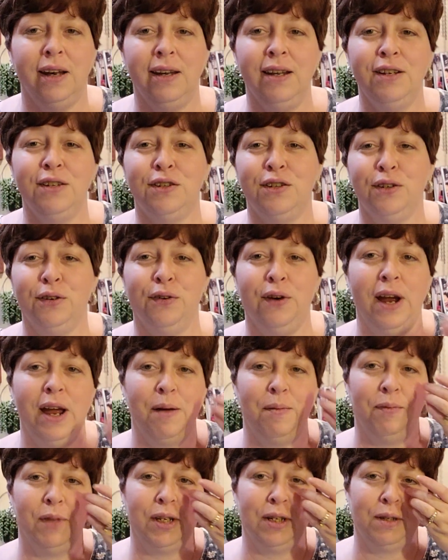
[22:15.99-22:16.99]

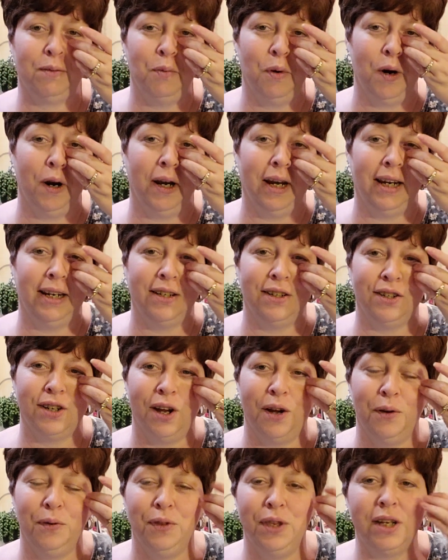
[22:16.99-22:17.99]
Instagram this morning
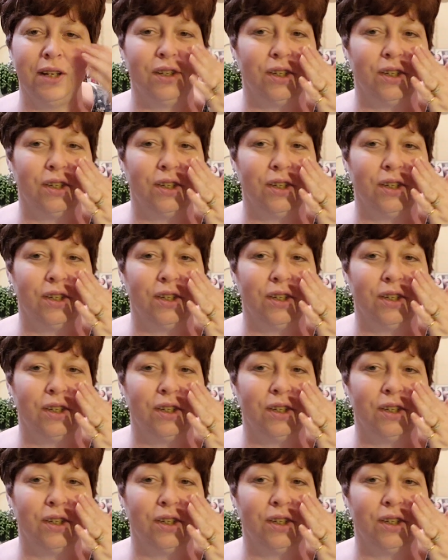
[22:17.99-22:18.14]
showed that